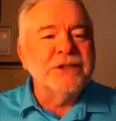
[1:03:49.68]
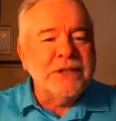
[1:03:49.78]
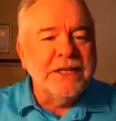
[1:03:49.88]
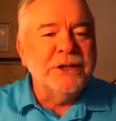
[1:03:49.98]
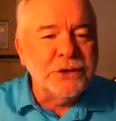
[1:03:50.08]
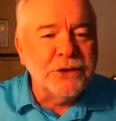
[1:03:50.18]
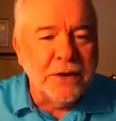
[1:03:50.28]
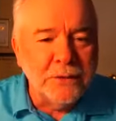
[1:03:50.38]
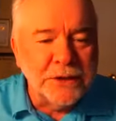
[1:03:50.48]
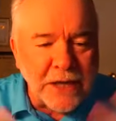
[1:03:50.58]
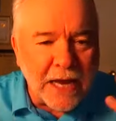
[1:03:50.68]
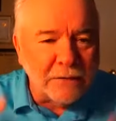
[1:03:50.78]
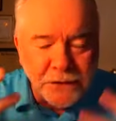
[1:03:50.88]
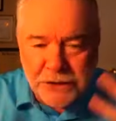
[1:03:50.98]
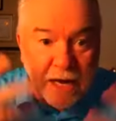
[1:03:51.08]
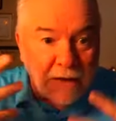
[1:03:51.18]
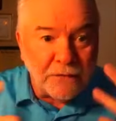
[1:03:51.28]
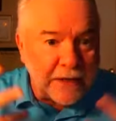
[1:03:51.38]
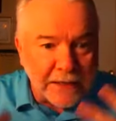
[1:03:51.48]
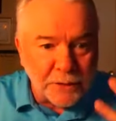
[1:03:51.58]
see is your unresolved
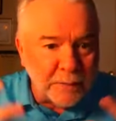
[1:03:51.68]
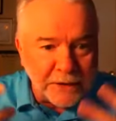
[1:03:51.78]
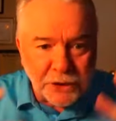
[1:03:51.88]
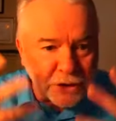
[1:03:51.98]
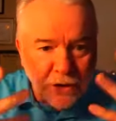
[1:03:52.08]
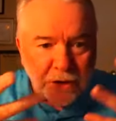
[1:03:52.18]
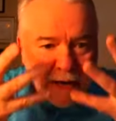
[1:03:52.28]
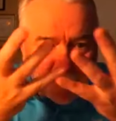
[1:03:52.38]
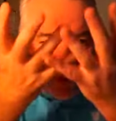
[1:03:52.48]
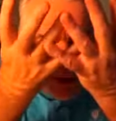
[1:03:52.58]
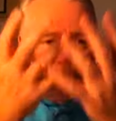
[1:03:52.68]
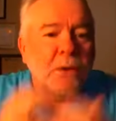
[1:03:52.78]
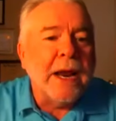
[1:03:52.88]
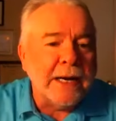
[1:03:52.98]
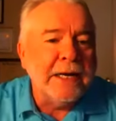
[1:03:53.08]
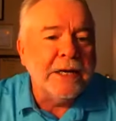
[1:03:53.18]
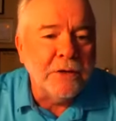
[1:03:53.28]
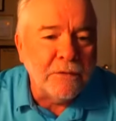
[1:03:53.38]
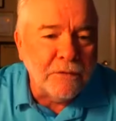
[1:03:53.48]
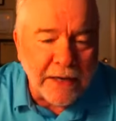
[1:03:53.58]
stuff that has been stirred up and is right in
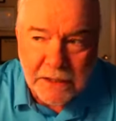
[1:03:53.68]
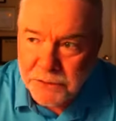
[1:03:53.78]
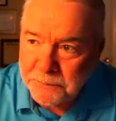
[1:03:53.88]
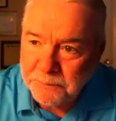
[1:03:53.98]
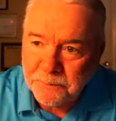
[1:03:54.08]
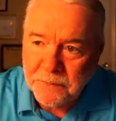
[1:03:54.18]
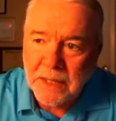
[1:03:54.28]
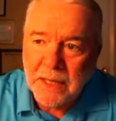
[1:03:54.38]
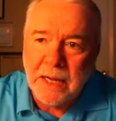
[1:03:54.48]
your face. Uh,